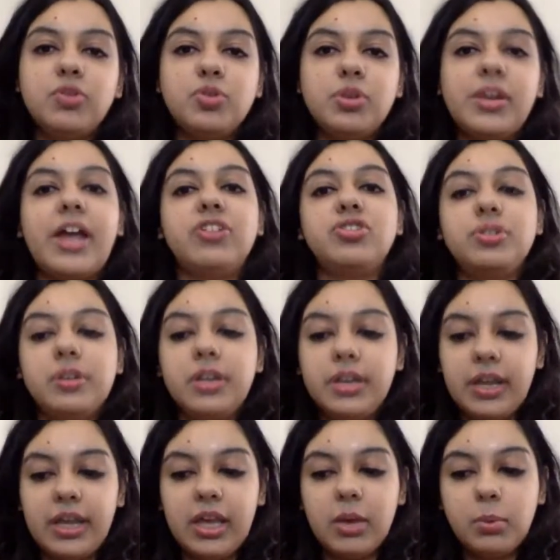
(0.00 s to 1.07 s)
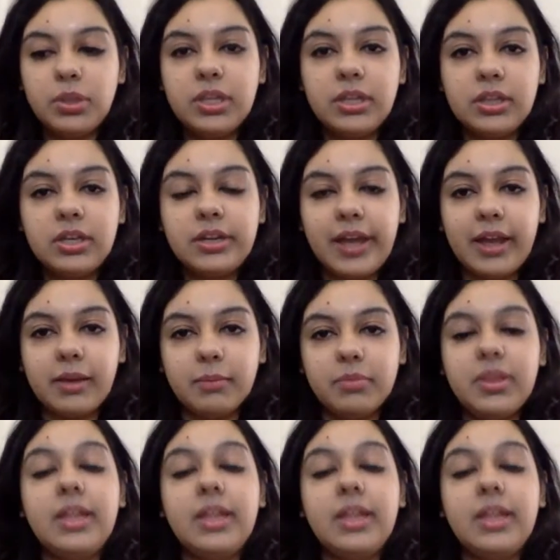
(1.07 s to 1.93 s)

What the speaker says: which would naturally decay within the time,